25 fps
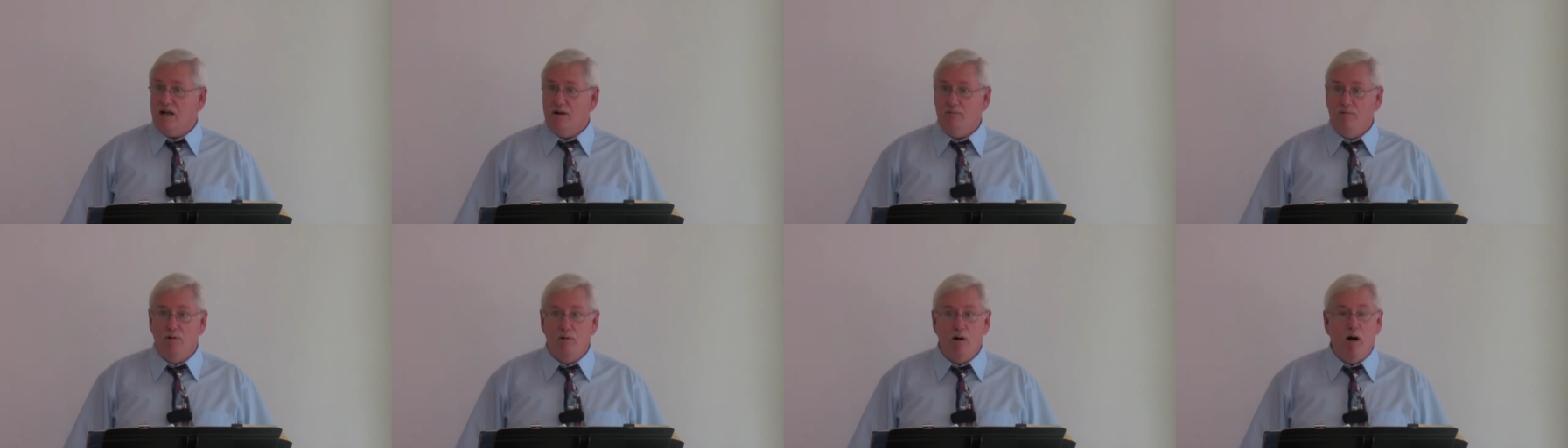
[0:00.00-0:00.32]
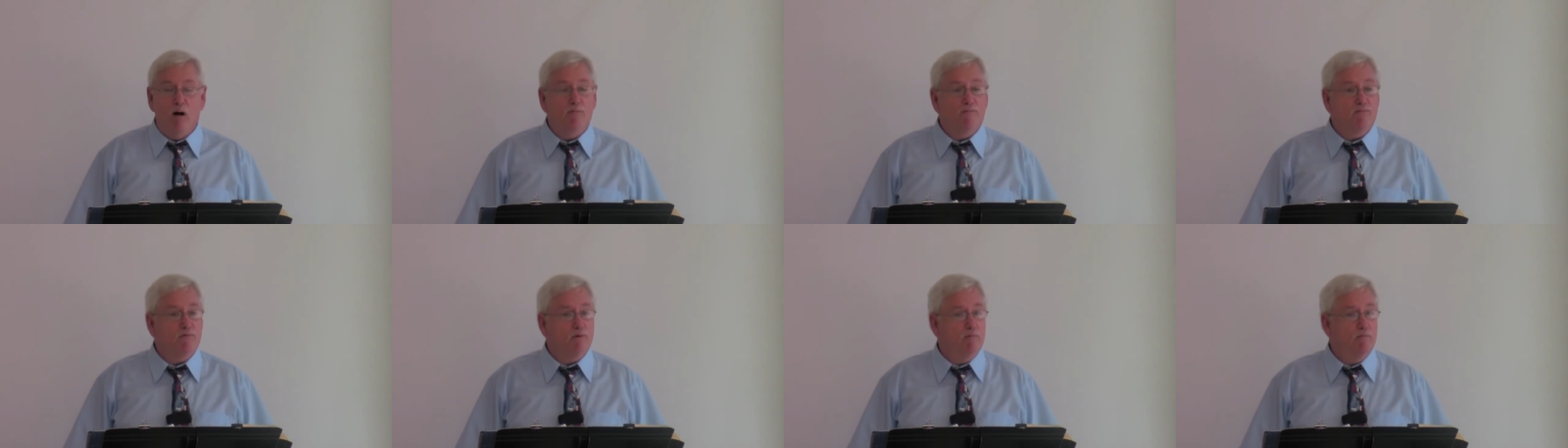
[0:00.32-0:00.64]
Come
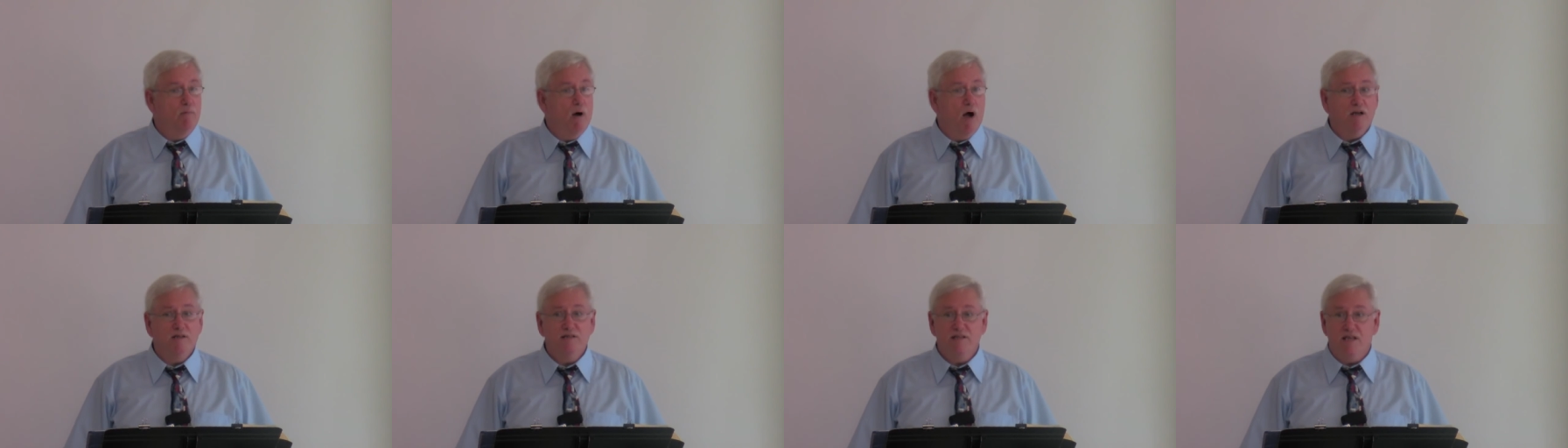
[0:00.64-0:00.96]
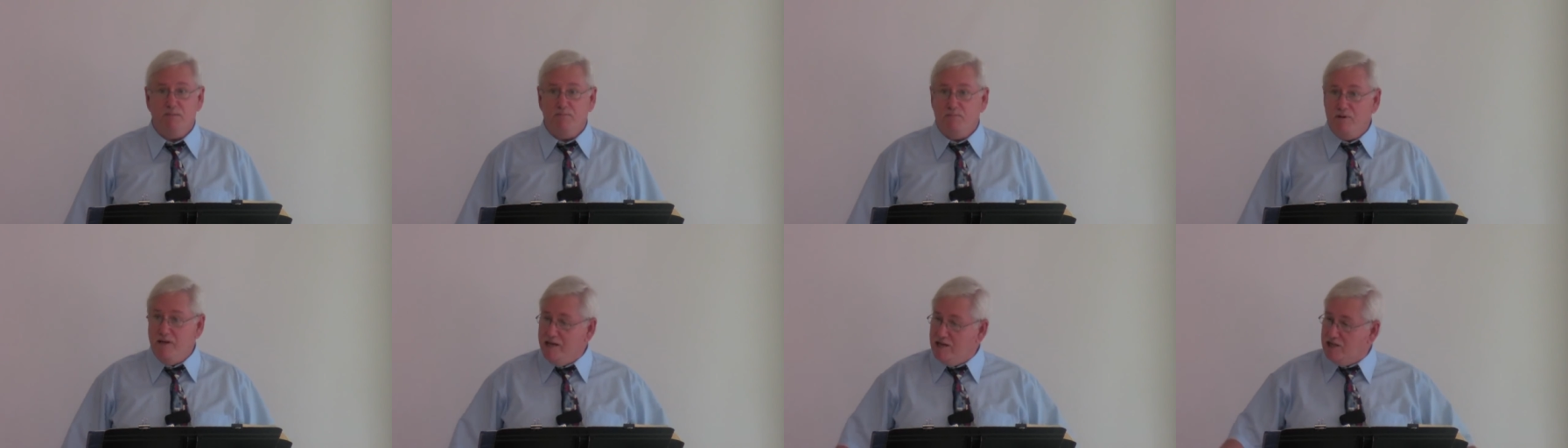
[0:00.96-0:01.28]
out from
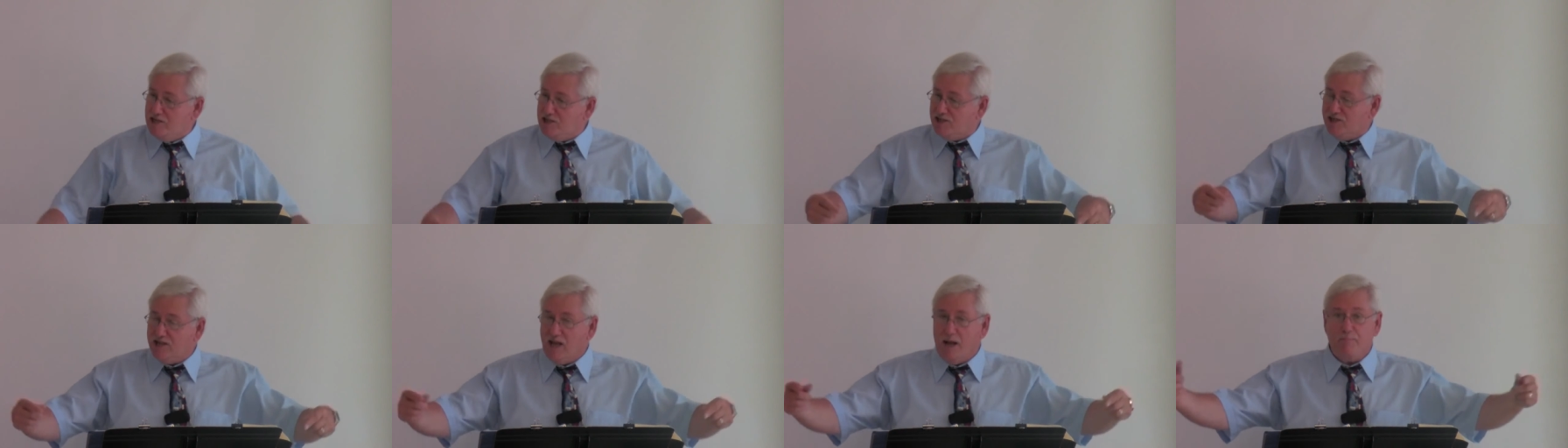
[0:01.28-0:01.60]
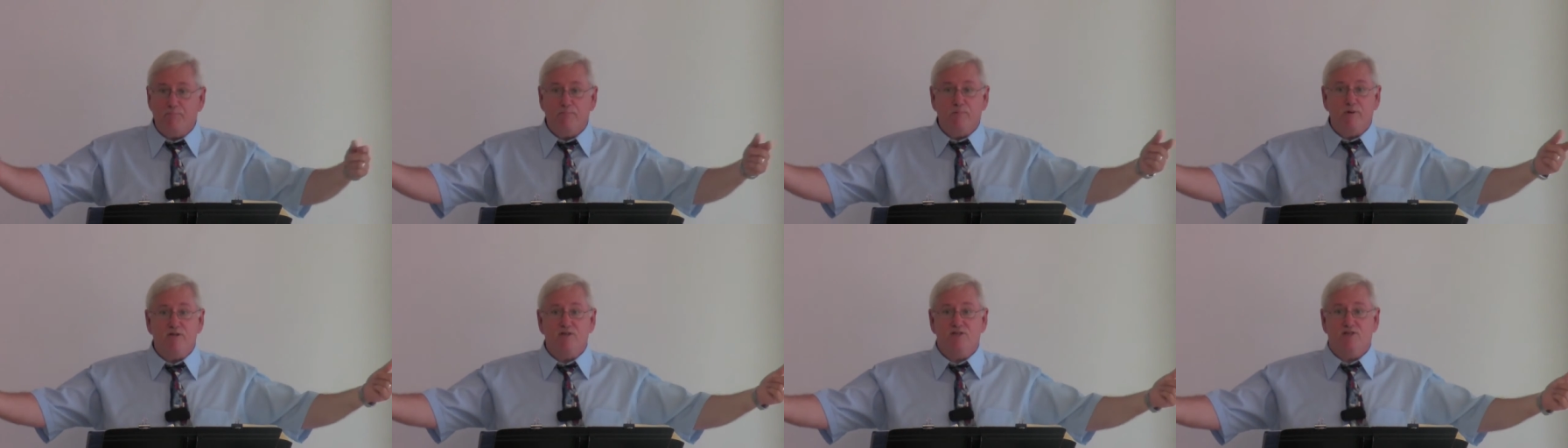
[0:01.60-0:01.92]
among ye, be
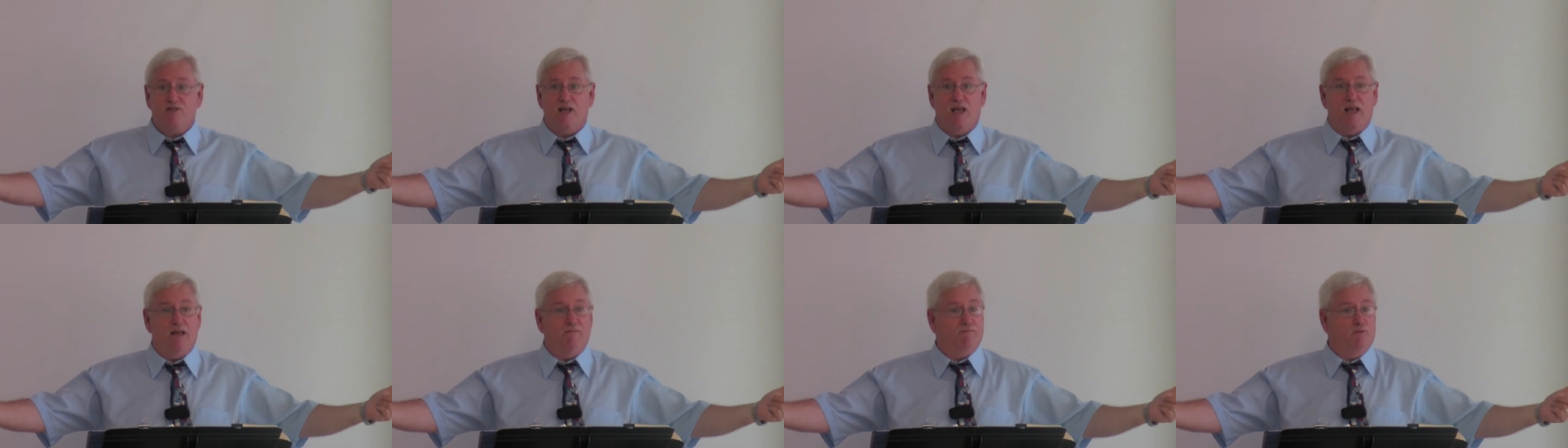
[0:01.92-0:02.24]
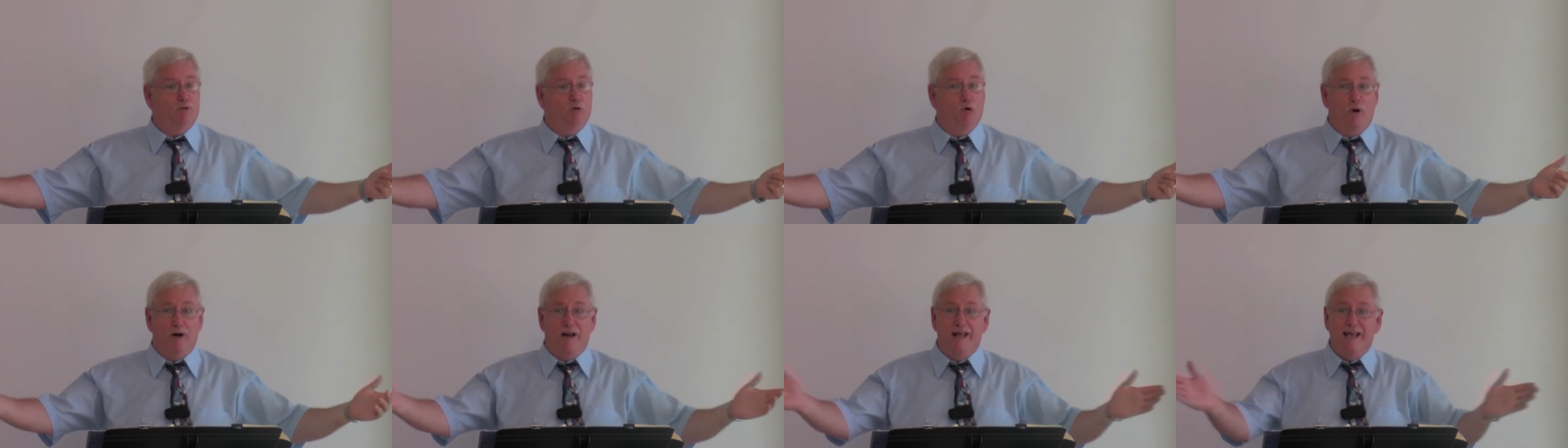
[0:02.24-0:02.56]
separate,
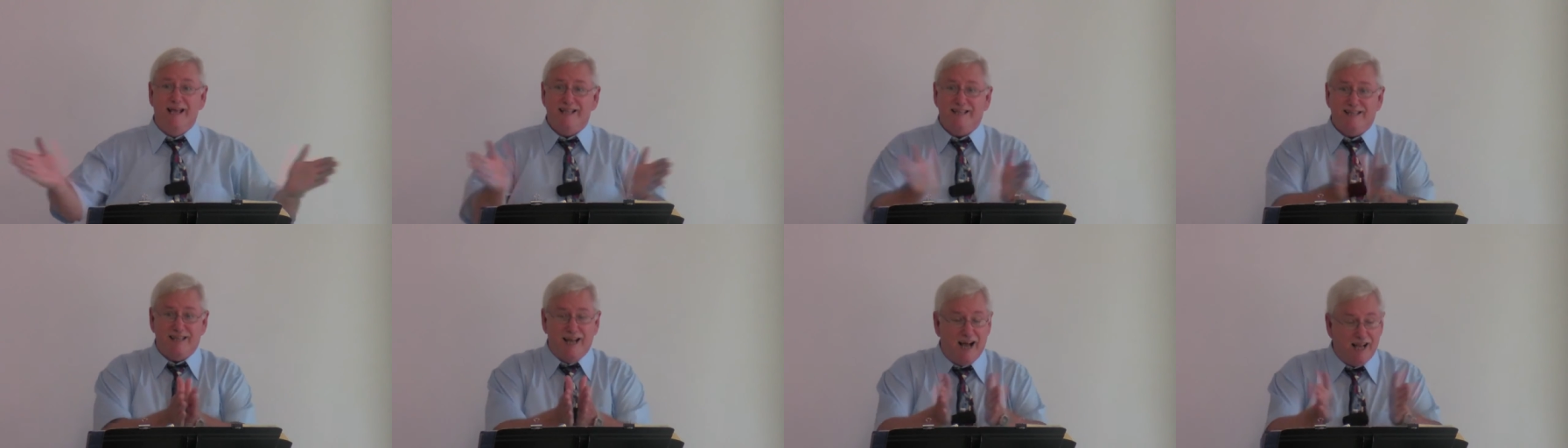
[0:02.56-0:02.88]
saith Lord.